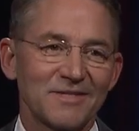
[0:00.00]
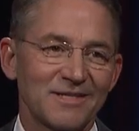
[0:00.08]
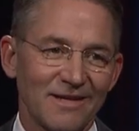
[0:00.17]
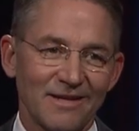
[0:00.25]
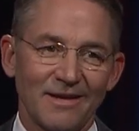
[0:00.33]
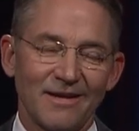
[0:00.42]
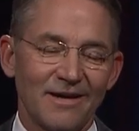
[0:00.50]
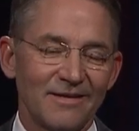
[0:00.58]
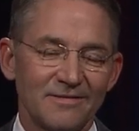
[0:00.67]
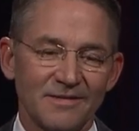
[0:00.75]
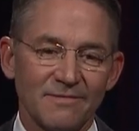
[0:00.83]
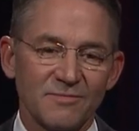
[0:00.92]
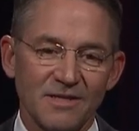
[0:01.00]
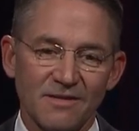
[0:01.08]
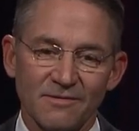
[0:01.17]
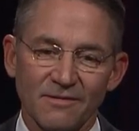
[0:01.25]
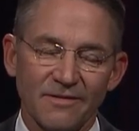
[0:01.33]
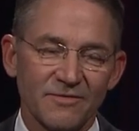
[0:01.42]
to say again, I, Tim's
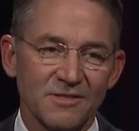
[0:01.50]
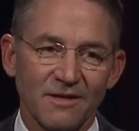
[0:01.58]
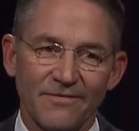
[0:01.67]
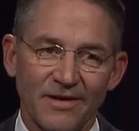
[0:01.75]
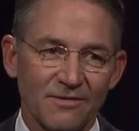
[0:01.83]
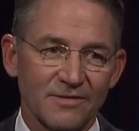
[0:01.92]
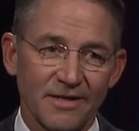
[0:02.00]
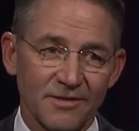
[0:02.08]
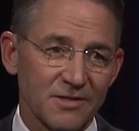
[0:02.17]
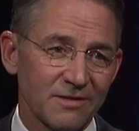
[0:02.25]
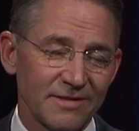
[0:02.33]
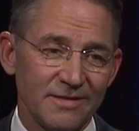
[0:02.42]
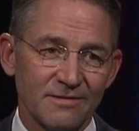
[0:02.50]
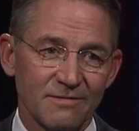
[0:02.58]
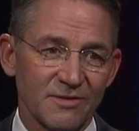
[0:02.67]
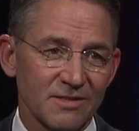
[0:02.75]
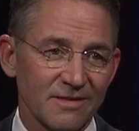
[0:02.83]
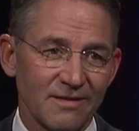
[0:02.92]
either leaving stuff out intentionally to
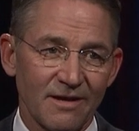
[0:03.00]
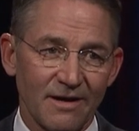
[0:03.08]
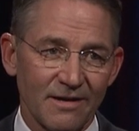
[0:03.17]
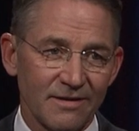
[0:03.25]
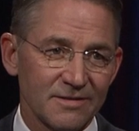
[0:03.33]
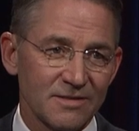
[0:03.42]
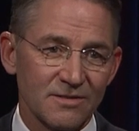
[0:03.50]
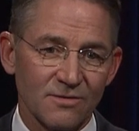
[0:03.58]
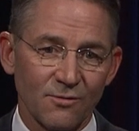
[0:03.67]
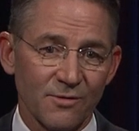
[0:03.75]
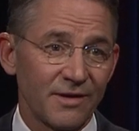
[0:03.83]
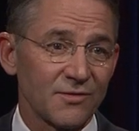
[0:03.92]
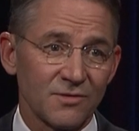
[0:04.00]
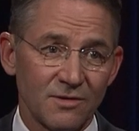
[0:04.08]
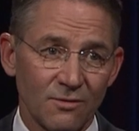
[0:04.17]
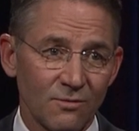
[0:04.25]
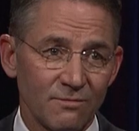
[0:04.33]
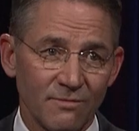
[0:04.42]
mislead the audience, or he doesn't
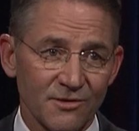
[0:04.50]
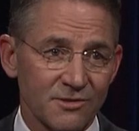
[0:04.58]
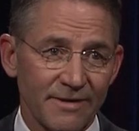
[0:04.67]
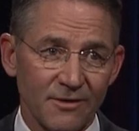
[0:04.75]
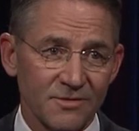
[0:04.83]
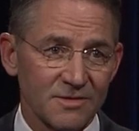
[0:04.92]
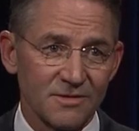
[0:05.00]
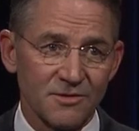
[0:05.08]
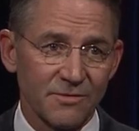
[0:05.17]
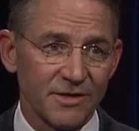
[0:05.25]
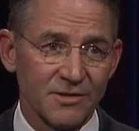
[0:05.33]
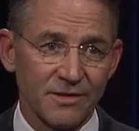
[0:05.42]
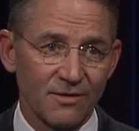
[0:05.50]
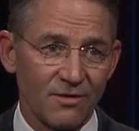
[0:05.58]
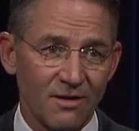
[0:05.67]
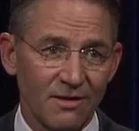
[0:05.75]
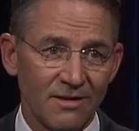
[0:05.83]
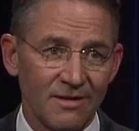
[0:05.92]
know much about this situation at
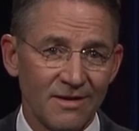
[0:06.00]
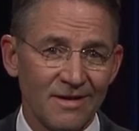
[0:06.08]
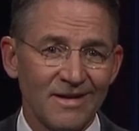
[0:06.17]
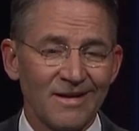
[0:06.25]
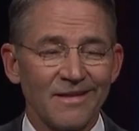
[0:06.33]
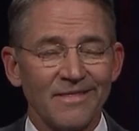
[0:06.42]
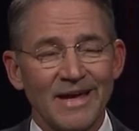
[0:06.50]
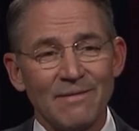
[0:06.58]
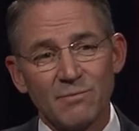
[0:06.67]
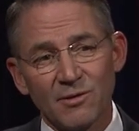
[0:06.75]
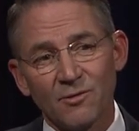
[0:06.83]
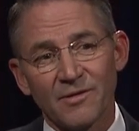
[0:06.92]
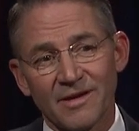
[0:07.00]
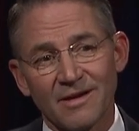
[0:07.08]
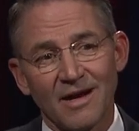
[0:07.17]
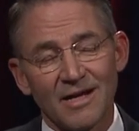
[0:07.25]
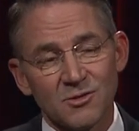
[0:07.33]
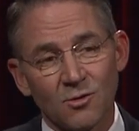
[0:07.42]
all. That building
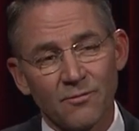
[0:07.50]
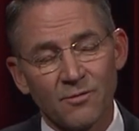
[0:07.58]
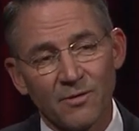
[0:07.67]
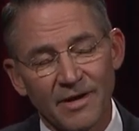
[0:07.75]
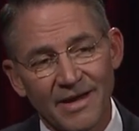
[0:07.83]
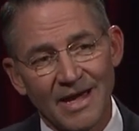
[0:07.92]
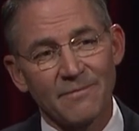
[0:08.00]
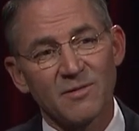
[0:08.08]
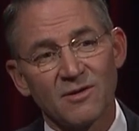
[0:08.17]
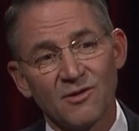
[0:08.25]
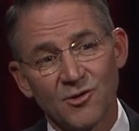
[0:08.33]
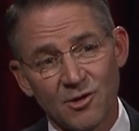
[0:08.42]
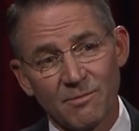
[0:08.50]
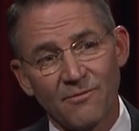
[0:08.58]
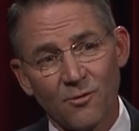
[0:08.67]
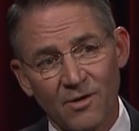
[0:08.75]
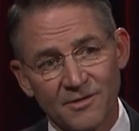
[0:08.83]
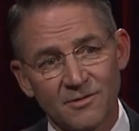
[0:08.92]
cost overrun happened a year
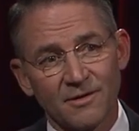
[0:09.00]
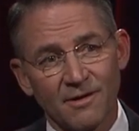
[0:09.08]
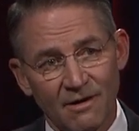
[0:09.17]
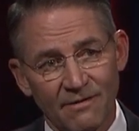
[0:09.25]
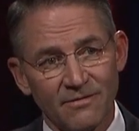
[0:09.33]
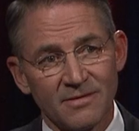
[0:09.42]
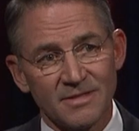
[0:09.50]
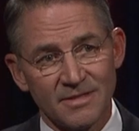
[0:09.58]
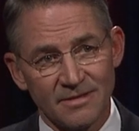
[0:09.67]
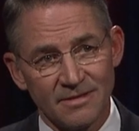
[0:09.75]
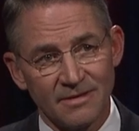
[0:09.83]
before I took office.